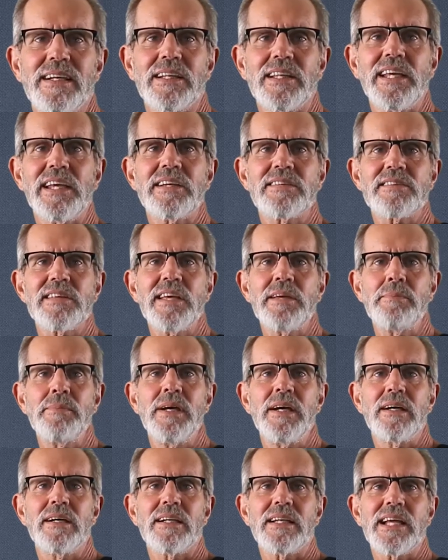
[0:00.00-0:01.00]

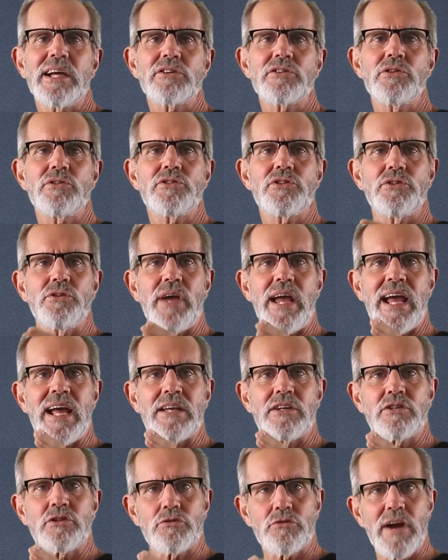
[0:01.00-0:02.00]
LinkSeam allows you to
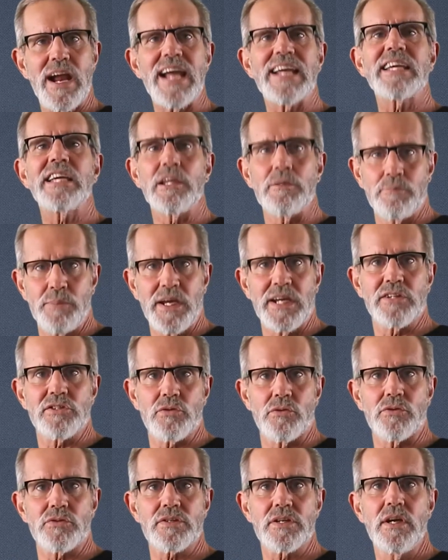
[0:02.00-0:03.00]
add tracking
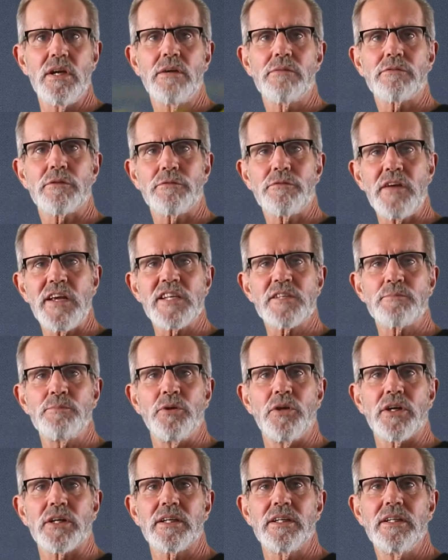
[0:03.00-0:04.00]
pixels for
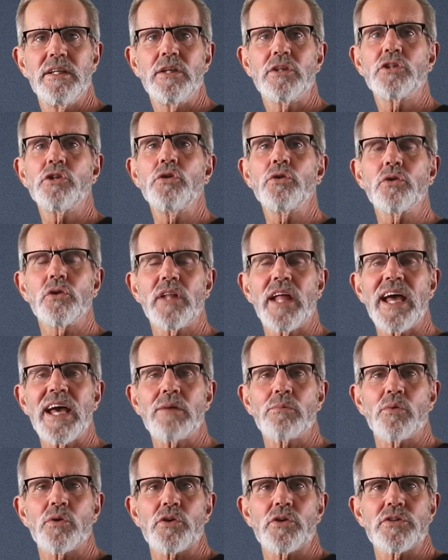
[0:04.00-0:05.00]
Facebook, Google
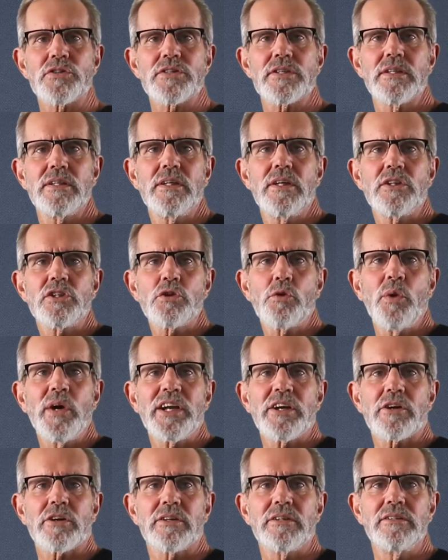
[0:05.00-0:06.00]
AdWords,
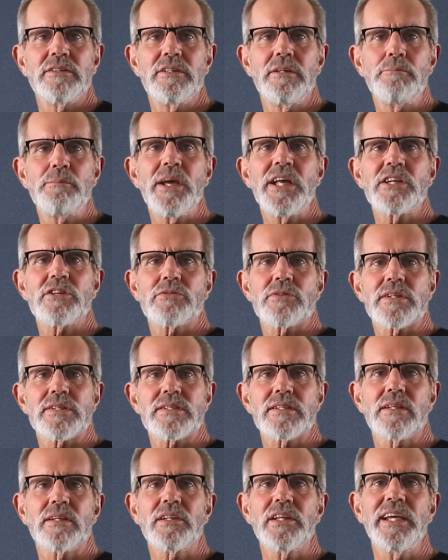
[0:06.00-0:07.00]
Twitter,
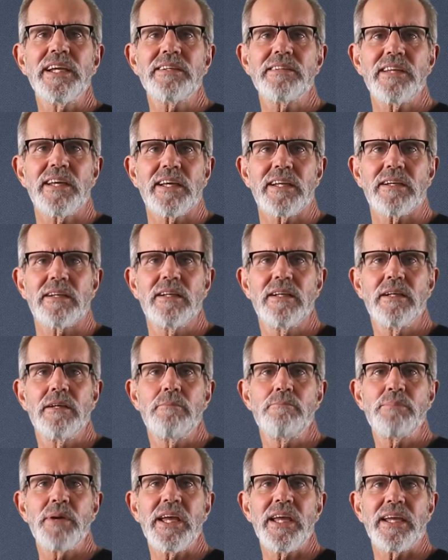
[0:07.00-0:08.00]
Pinterest, LinkedIn,
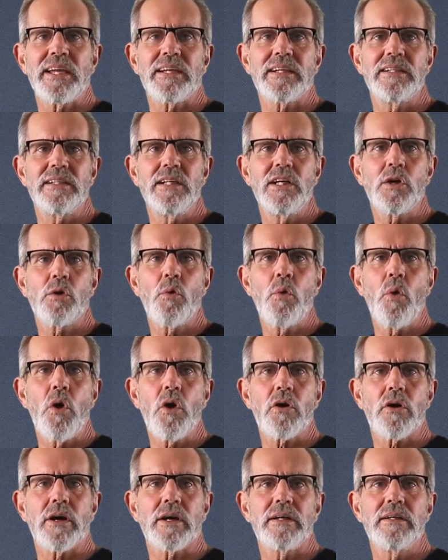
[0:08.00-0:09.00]
Bing,
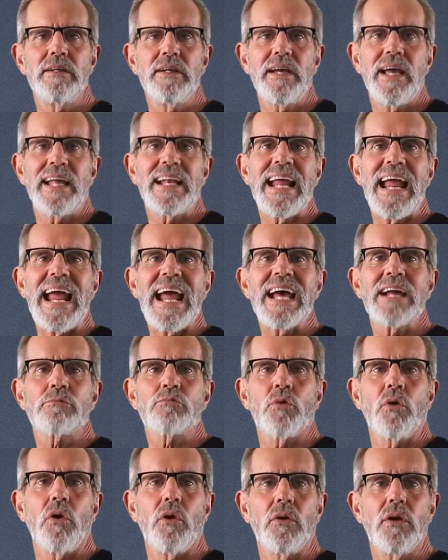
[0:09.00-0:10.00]
Quora, and
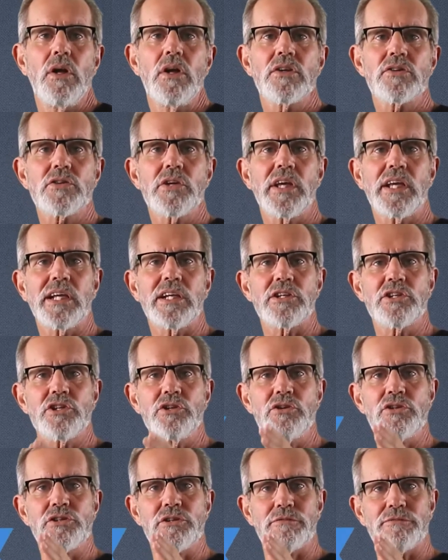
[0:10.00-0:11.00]
AdRoll, so you can
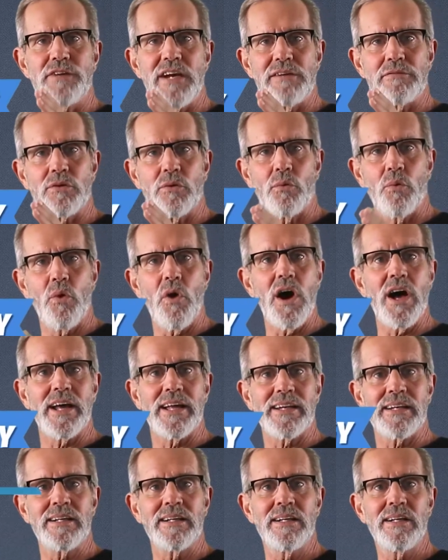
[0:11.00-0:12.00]
choose your favorite
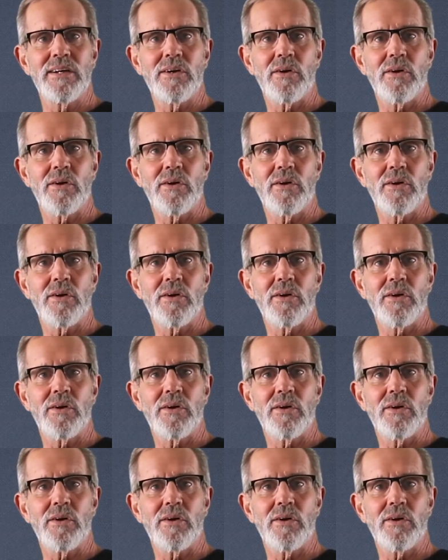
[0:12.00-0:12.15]
one